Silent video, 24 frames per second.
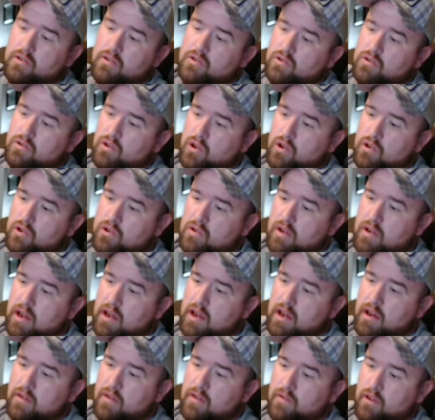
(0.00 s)
So you
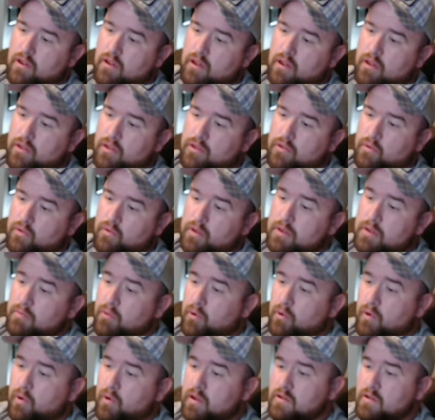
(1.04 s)
have
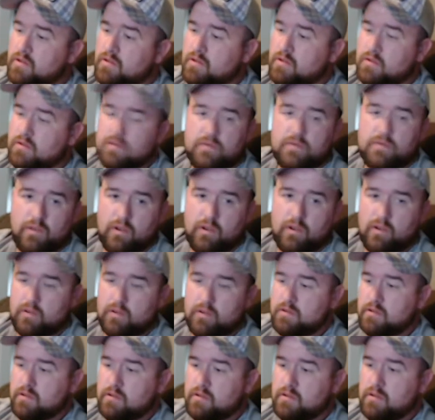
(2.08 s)
3.2
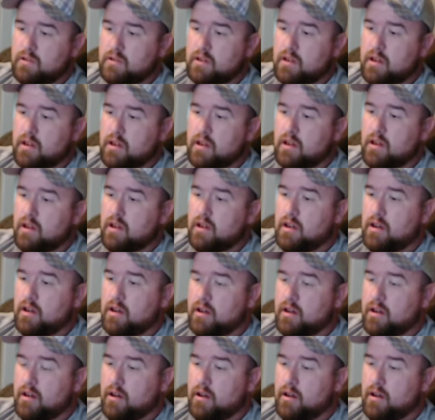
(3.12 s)
volts
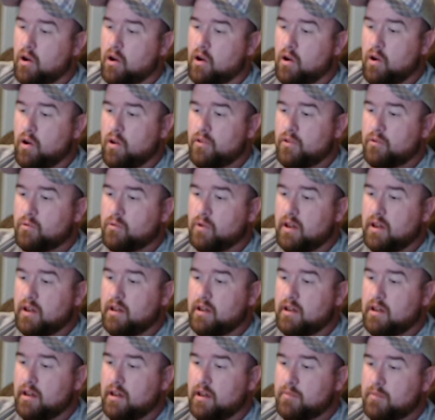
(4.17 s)
all the
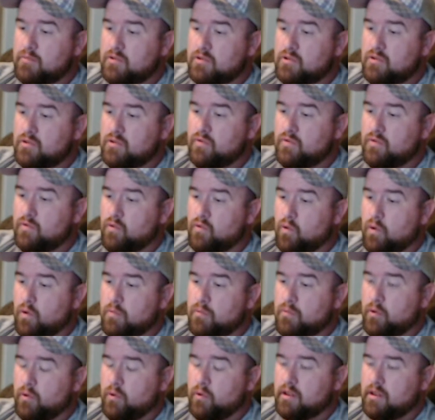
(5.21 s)
way up to
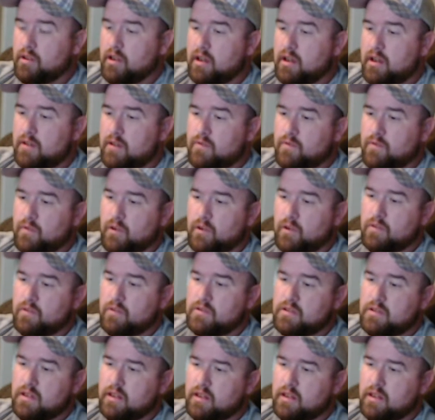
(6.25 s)
4.8 volts.